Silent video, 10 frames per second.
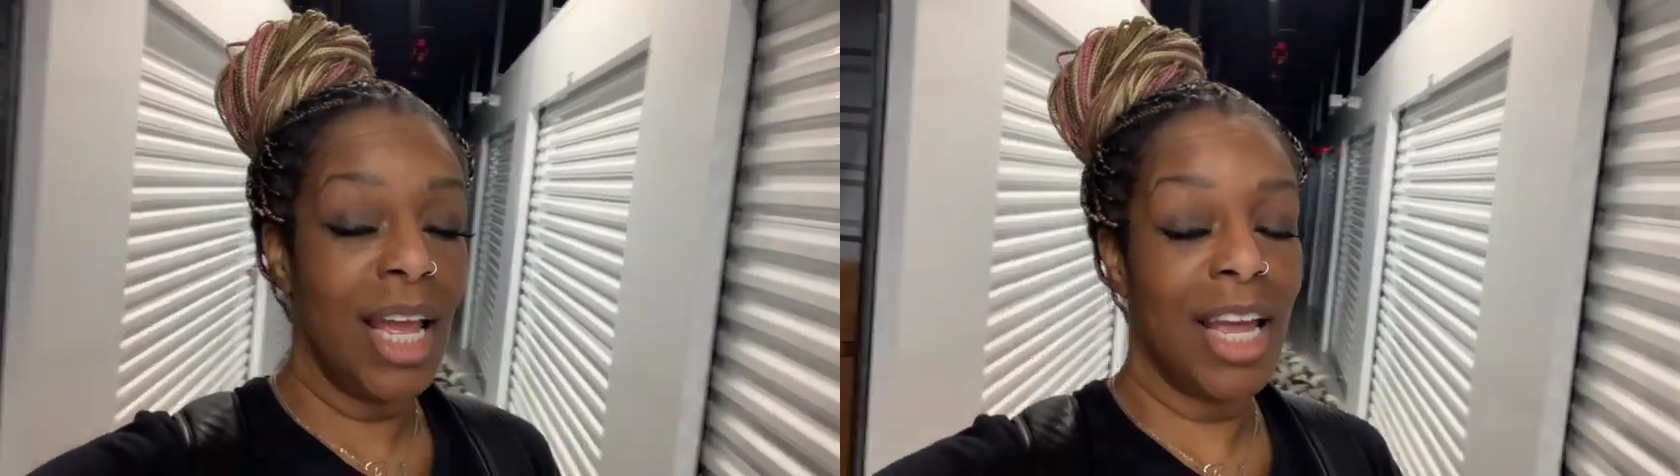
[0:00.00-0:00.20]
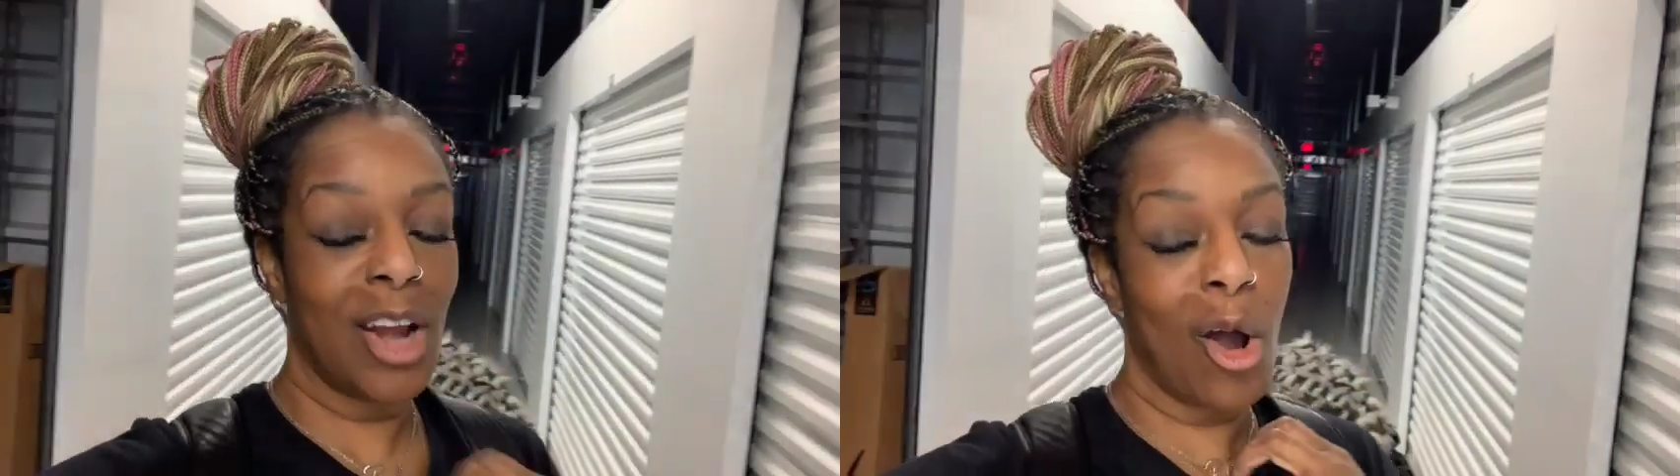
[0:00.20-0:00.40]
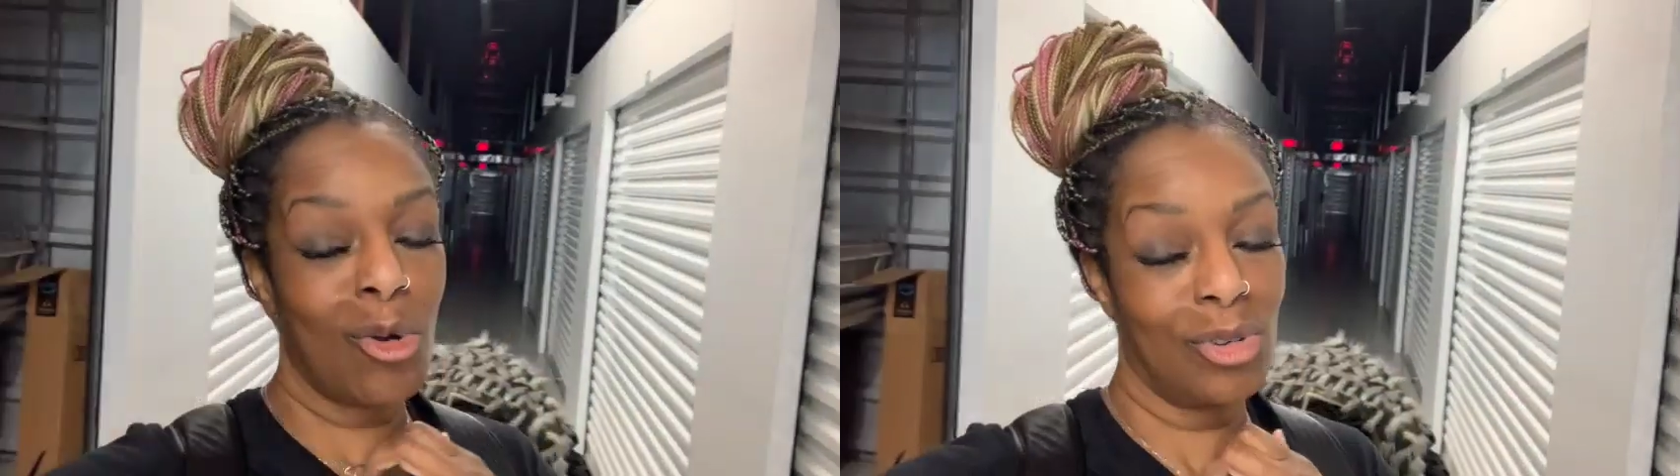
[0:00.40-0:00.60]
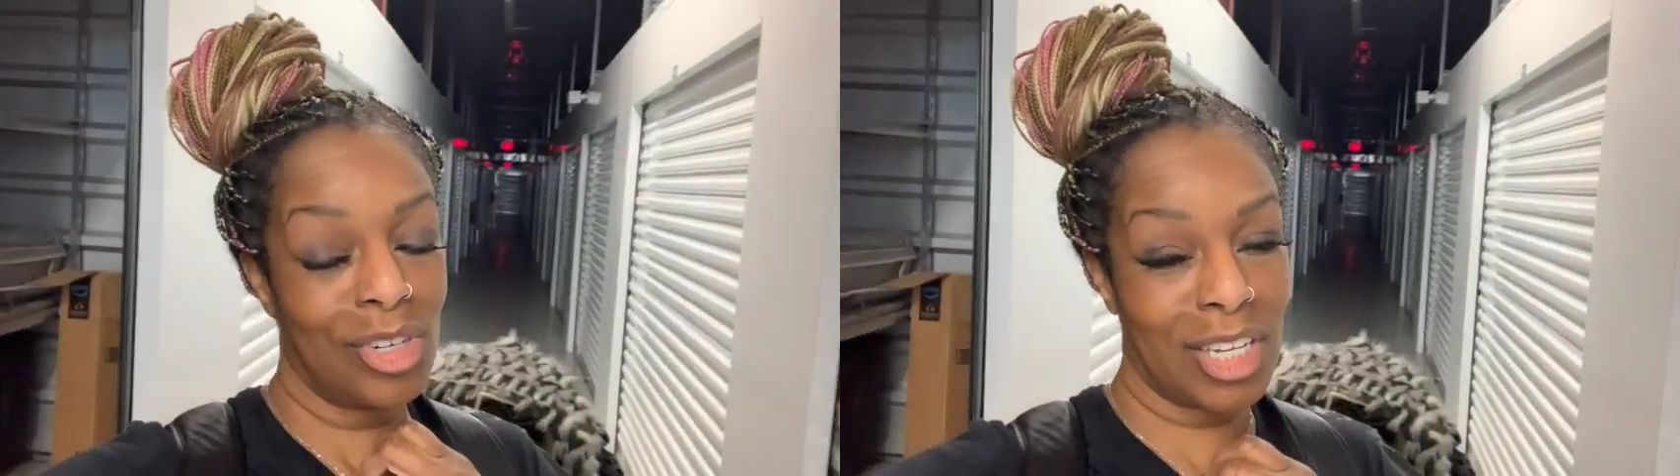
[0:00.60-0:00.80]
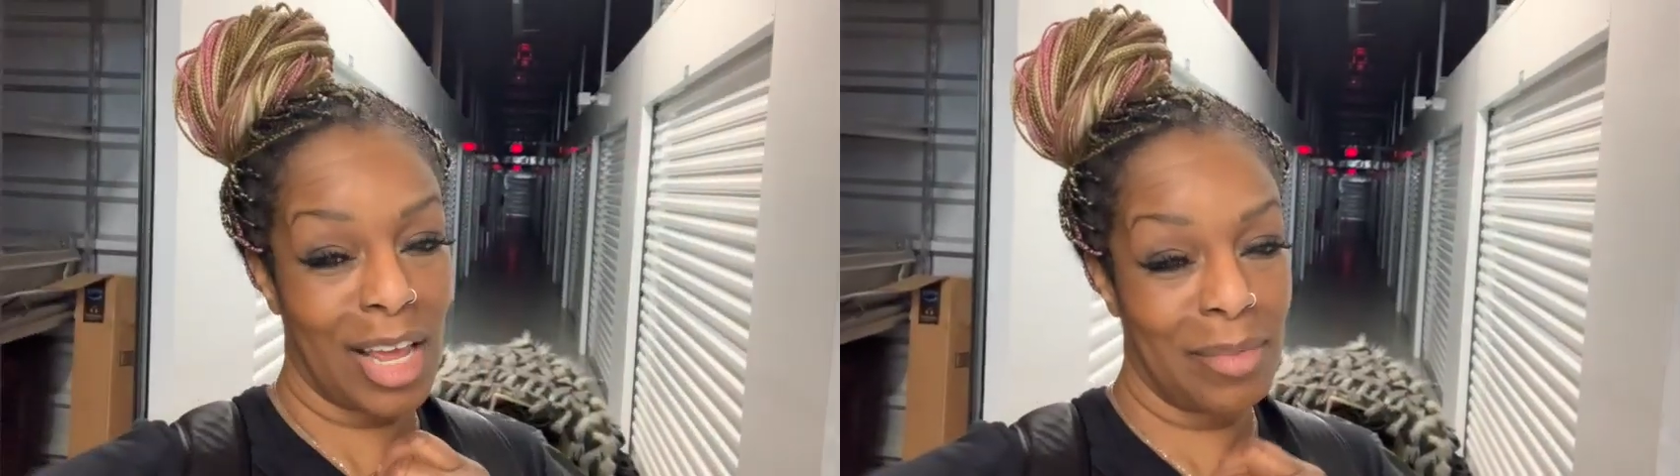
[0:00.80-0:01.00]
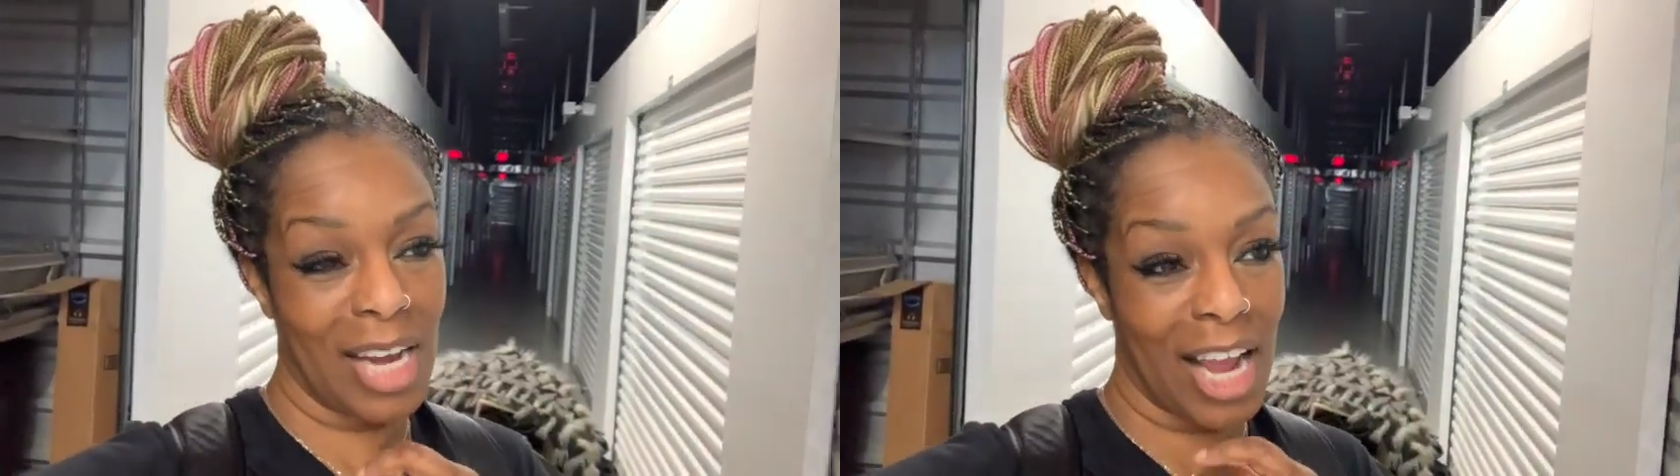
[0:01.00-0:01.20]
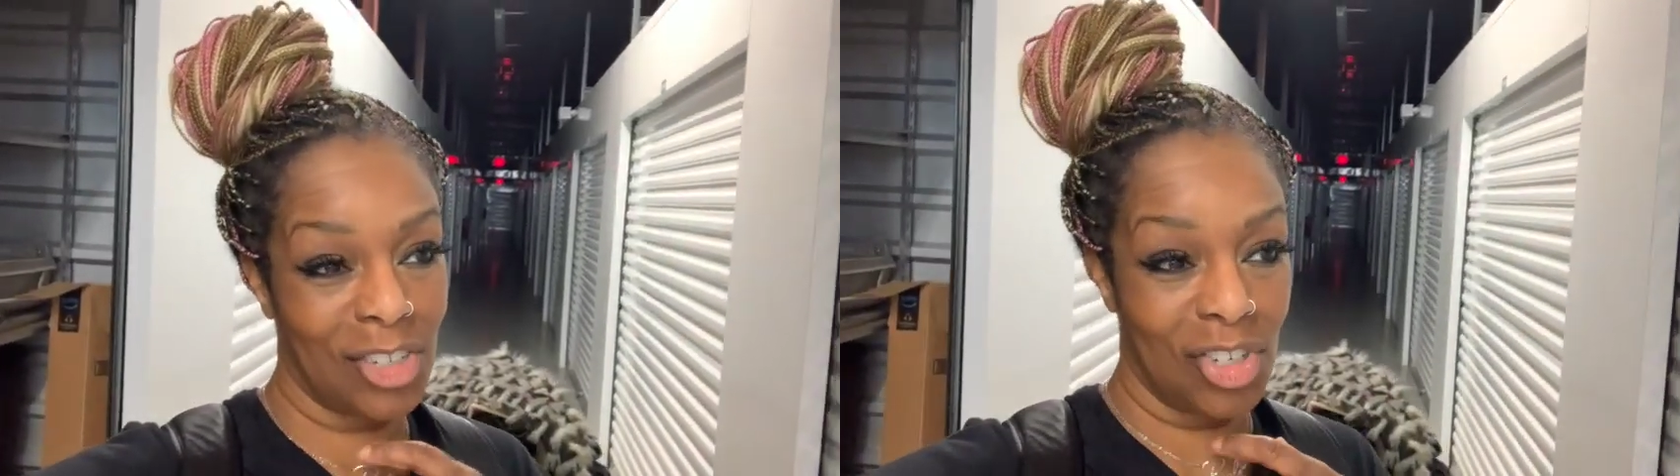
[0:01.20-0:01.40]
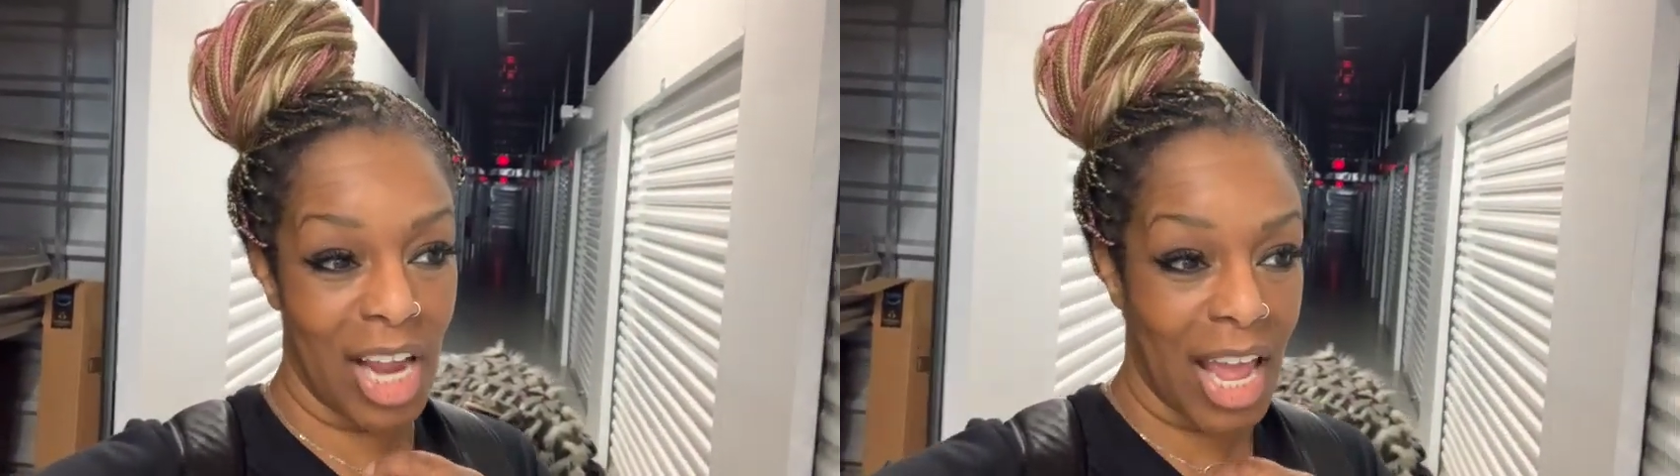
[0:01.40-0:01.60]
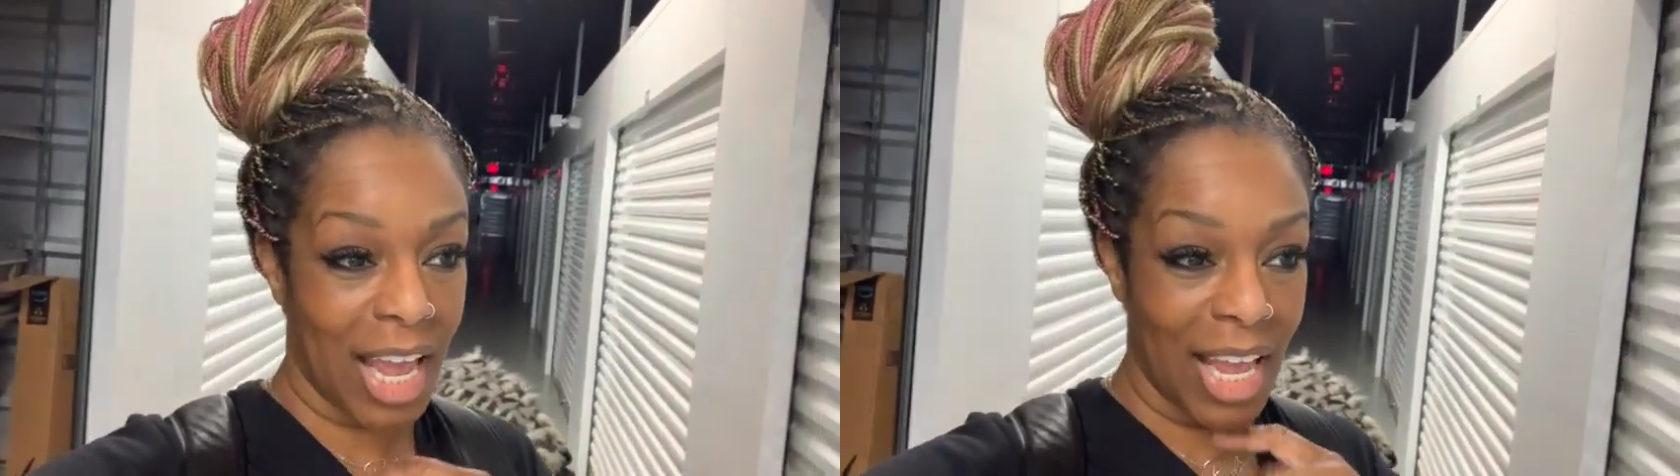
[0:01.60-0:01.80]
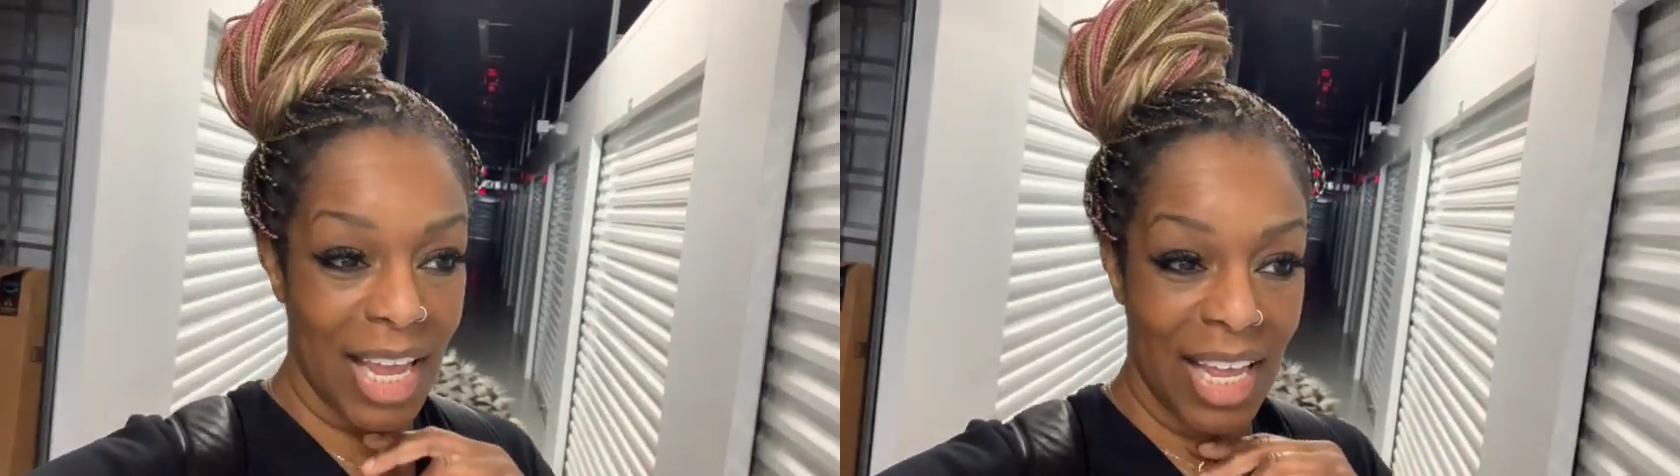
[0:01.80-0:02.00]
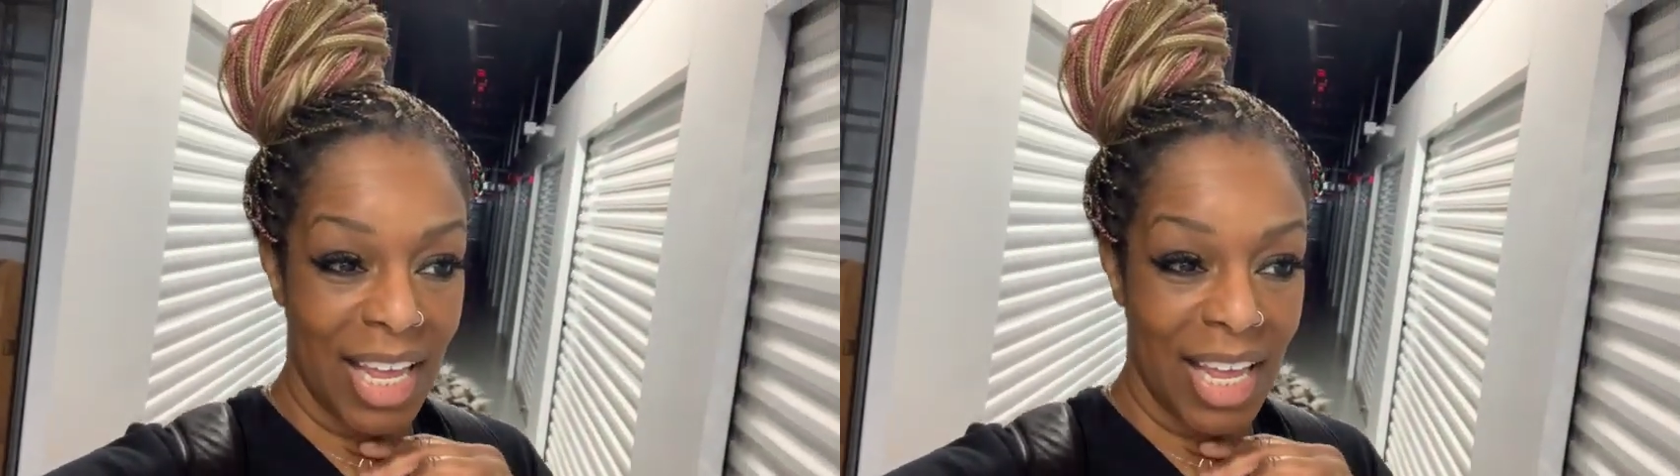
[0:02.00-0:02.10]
And the owner is getting an extra day.